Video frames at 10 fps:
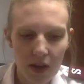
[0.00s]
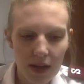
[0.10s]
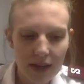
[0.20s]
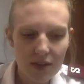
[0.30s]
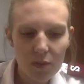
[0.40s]

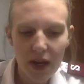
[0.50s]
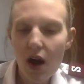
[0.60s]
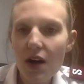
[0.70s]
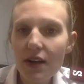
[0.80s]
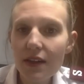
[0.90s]
And so by
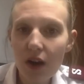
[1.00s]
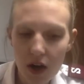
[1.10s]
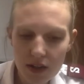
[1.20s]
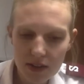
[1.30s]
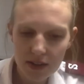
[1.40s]
hardening the
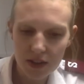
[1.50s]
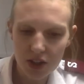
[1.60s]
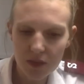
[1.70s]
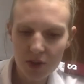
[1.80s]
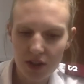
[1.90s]
hearts of the
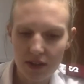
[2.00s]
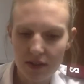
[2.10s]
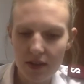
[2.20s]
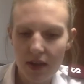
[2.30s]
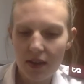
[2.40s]

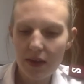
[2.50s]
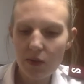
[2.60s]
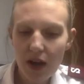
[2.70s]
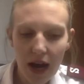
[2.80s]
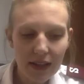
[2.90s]
Egyptians, they would
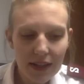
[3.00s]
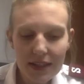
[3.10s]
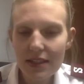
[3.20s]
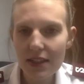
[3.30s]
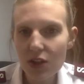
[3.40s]
hotly
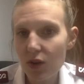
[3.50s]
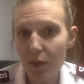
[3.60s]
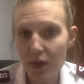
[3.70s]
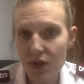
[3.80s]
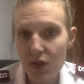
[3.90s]
continue the
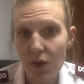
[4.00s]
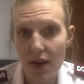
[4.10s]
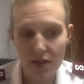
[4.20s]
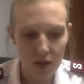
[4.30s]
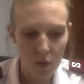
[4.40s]
pursuit
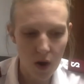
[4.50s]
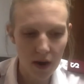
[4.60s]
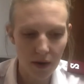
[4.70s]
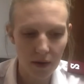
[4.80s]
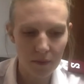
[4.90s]
into the
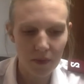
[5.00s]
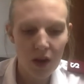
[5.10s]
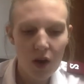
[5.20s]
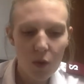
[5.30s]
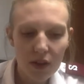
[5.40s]
water,
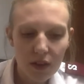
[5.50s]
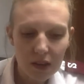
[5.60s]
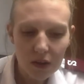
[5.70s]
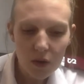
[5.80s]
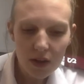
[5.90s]
where the
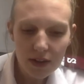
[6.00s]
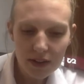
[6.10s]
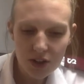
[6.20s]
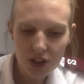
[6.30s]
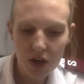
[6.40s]
Lord
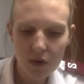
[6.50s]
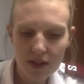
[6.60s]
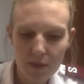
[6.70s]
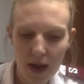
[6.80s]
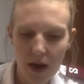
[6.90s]
can show
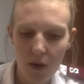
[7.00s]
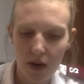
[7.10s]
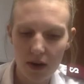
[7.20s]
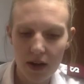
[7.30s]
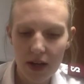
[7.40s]
his
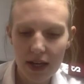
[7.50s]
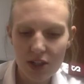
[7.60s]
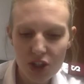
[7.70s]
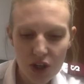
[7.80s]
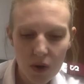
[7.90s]
power and
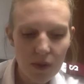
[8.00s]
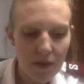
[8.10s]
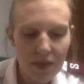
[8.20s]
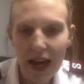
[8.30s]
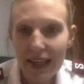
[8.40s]
show
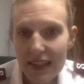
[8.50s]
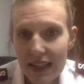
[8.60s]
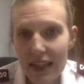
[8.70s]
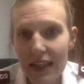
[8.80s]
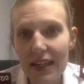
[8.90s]
them that
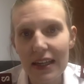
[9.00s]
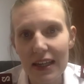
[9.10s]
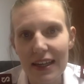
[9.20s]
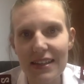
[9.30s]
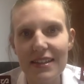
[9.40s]
he
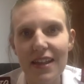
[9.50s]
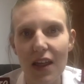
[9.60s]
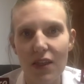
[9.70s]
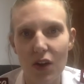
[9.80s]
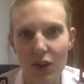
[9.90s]
is
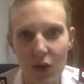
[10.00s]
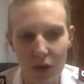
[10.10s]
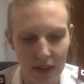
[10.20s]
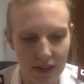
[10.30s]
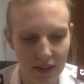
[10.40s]
the
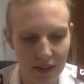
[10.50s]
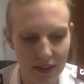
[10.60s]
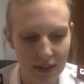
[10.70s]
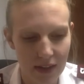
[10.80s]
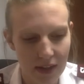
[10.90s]
Lord.
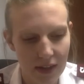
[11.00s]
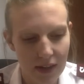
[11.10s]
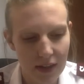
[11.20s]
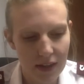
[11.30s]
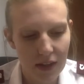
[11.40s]

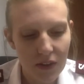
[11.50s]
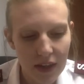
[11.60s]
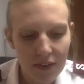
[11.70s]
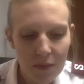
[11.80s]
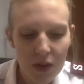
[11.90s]
It'll
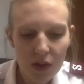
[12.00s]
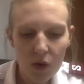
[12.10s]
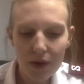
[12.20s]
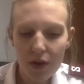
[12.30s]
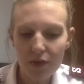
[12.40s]
give him the
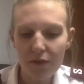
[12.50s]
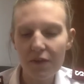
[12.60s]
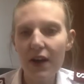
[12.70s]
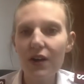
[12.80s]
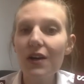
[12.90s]
glory over
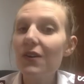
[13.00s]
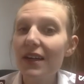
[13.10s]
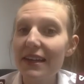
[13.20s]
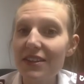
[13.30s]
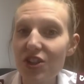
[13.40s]
Pharaoh,
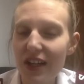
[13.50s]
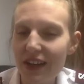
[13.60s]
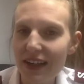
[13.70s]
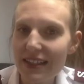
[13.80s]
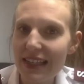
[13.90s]
his
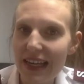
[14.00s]
chariots,